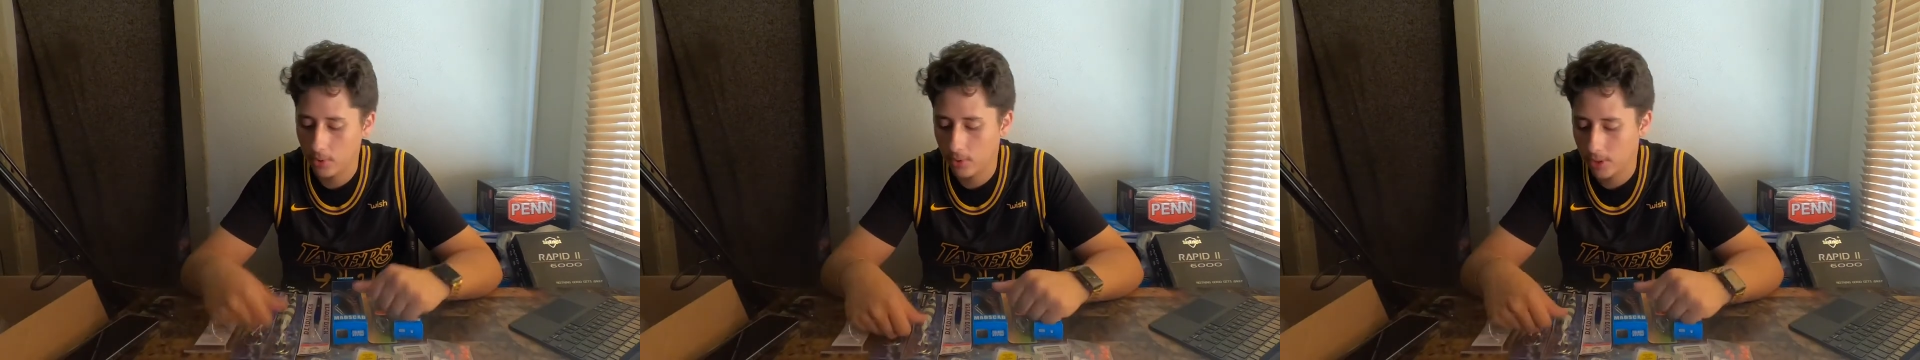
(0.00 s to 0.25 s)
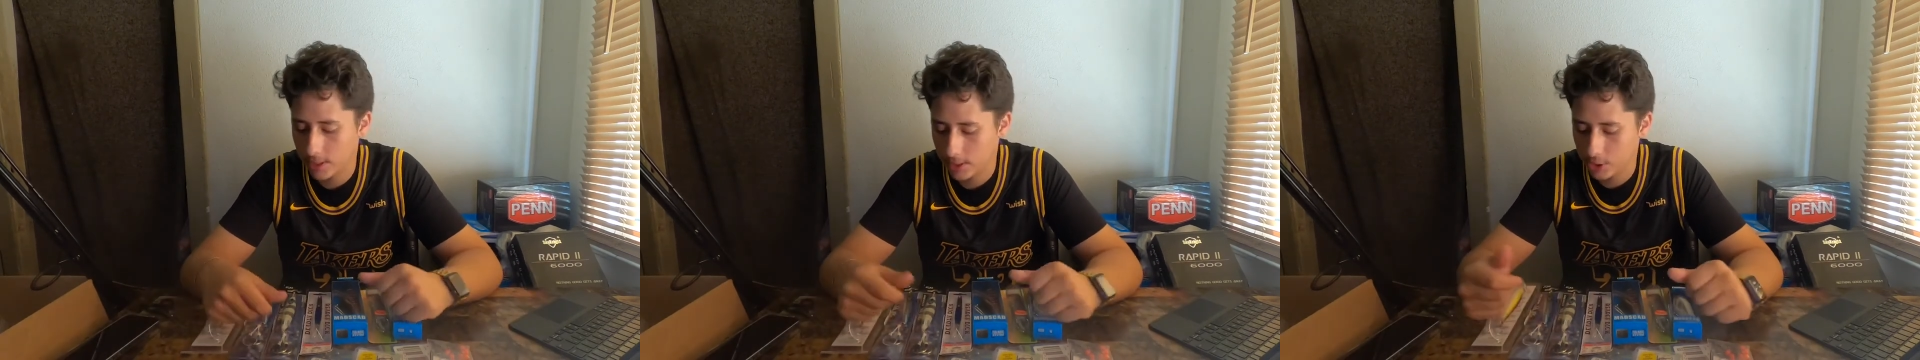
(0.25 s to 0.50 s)

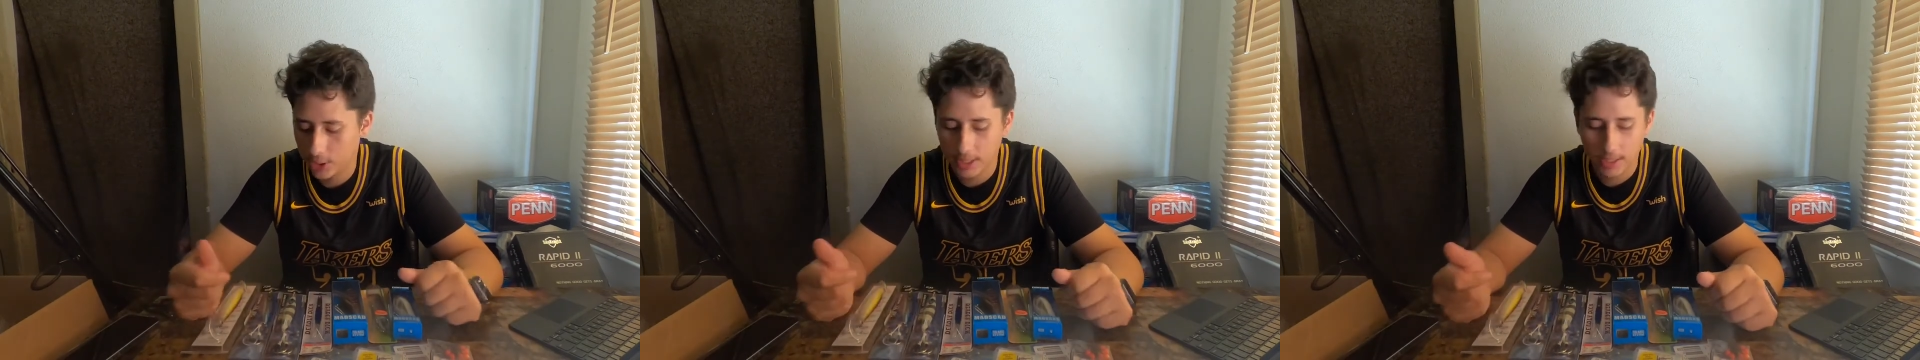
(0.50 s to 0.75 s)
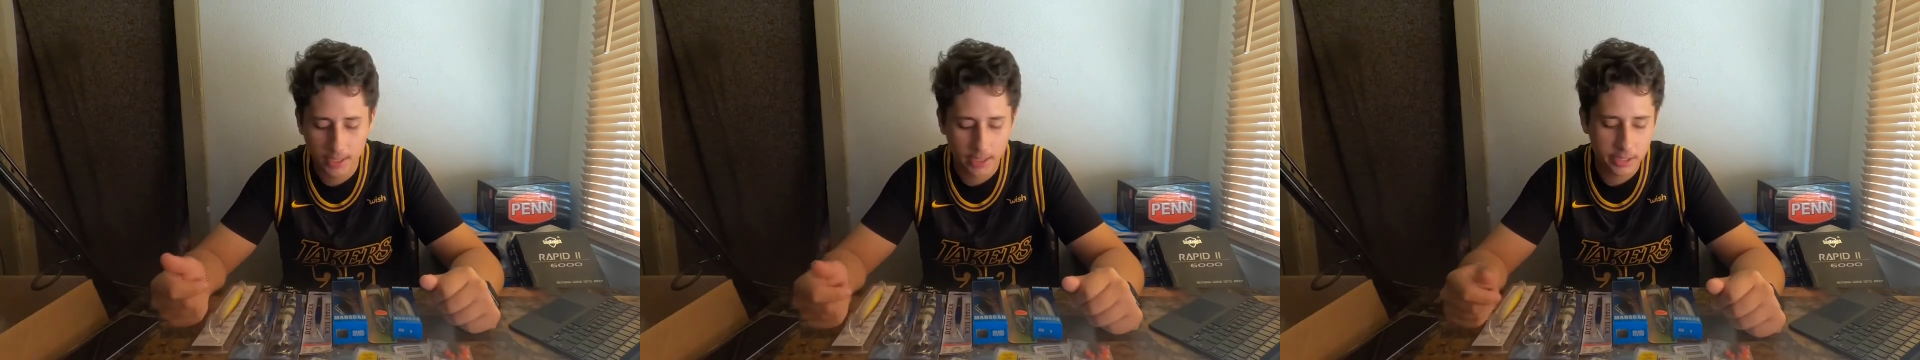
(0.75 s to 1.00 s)
the
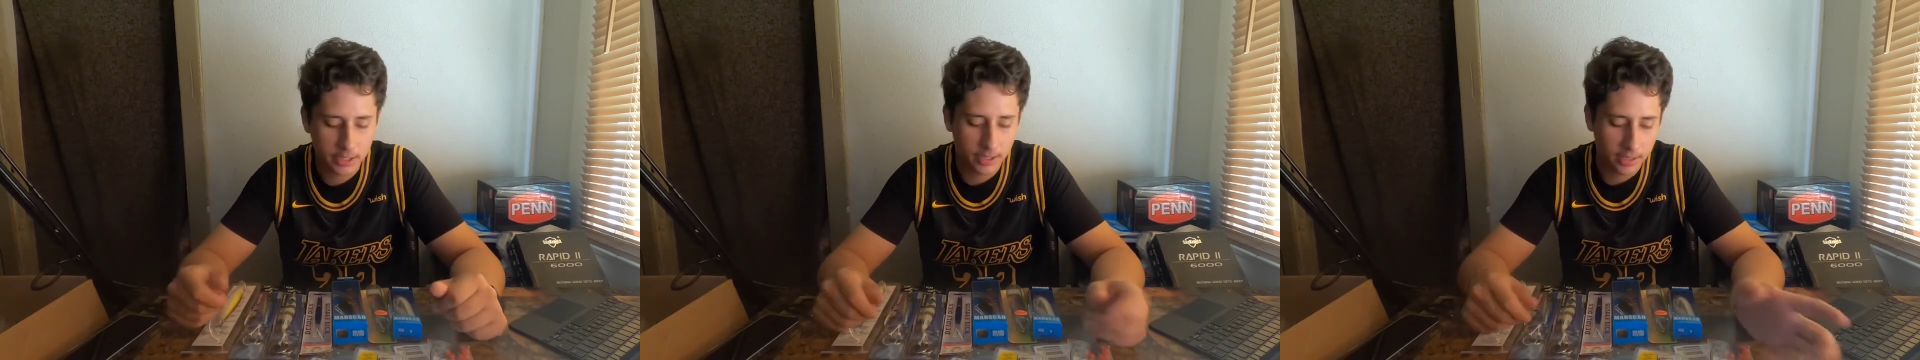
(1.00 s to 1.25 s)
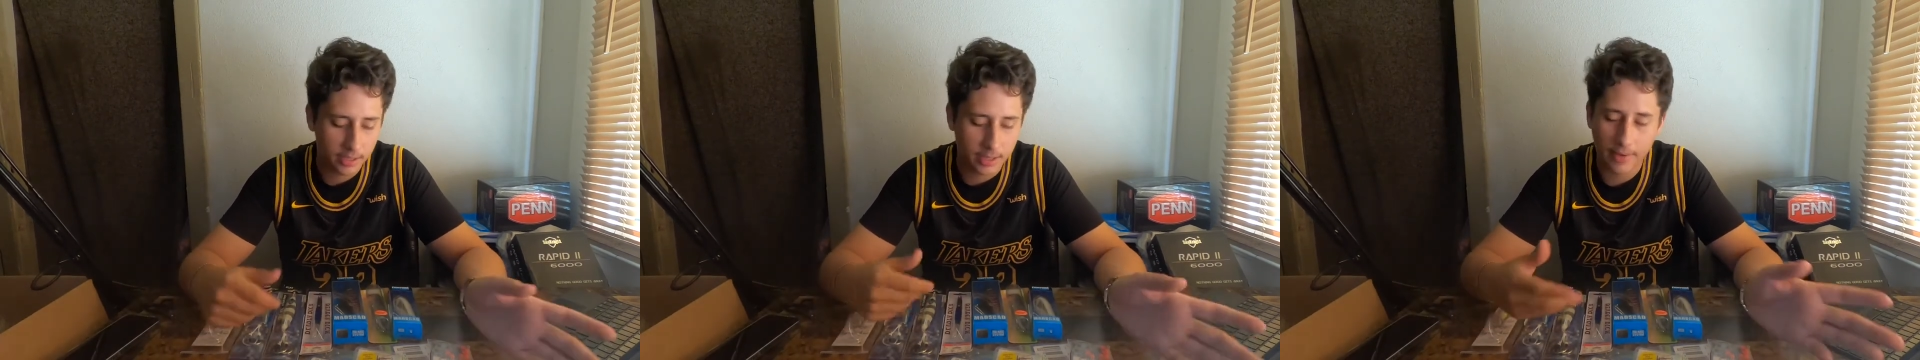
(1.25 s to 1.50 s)
jigs,
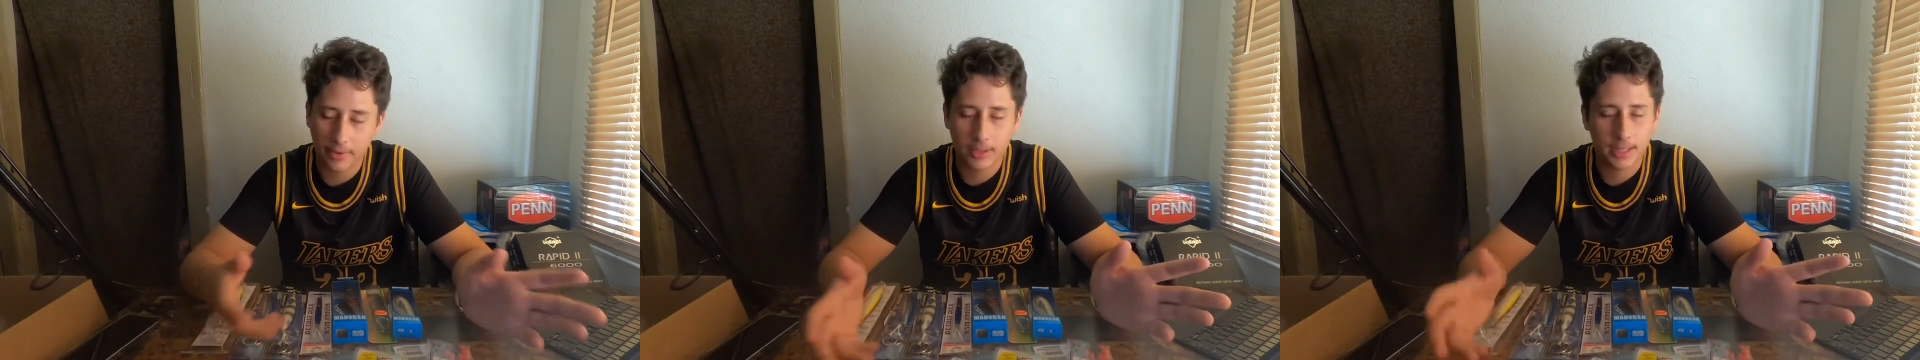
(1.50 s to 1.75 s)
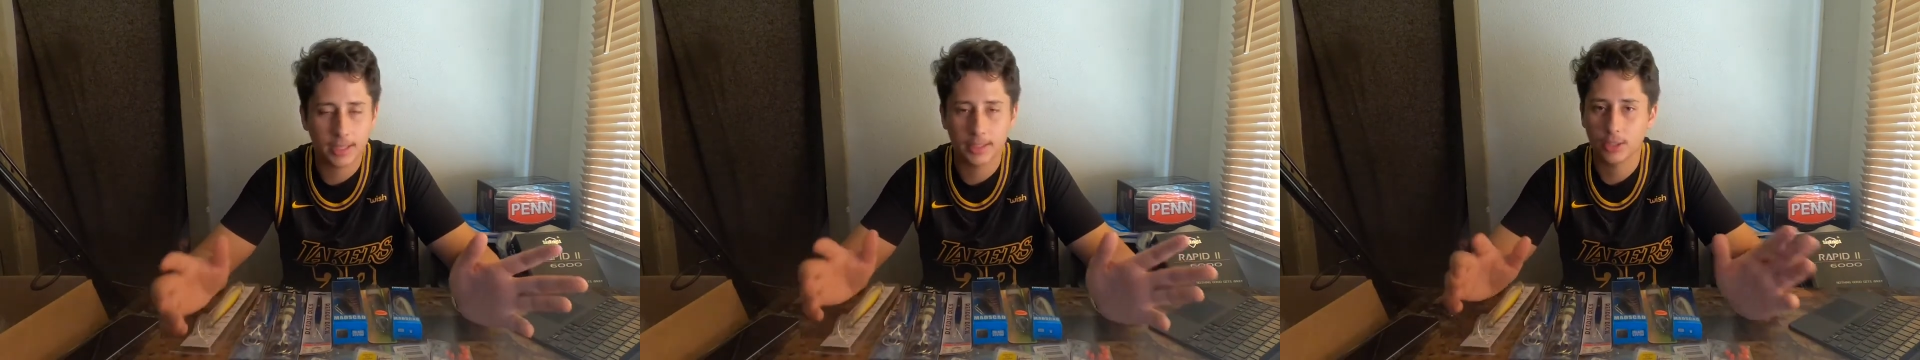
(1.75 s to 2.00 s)

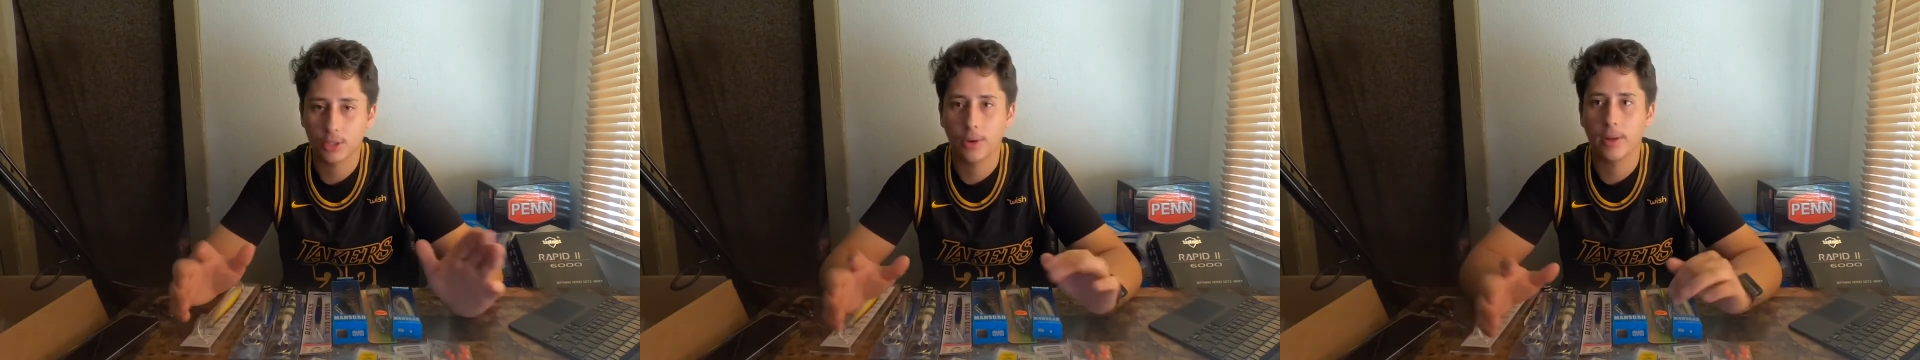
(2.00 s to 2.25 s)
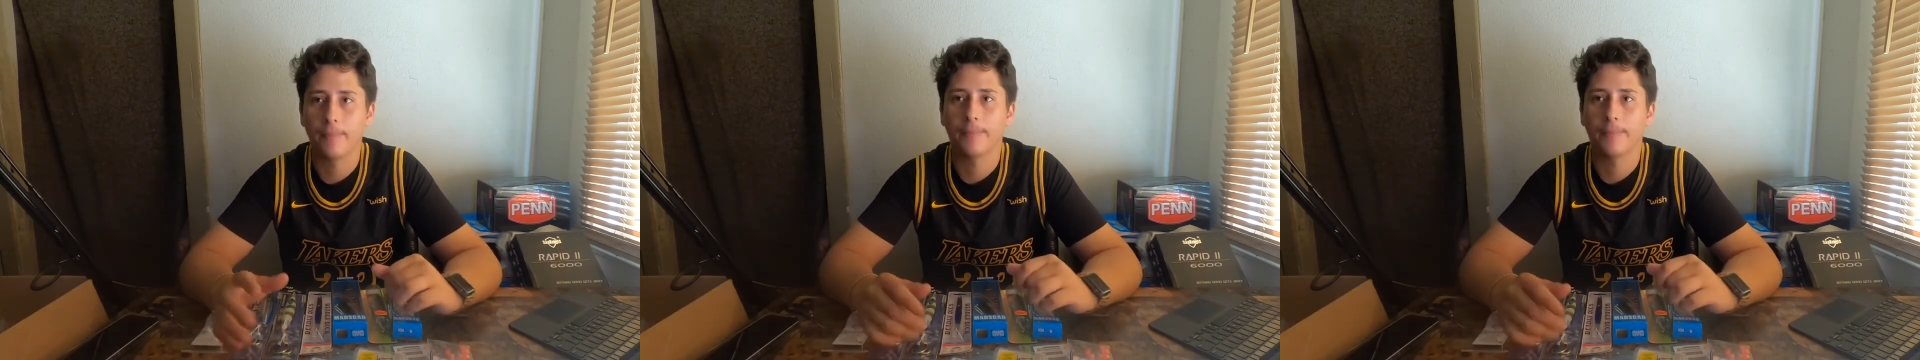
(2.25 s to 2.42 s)
everything. So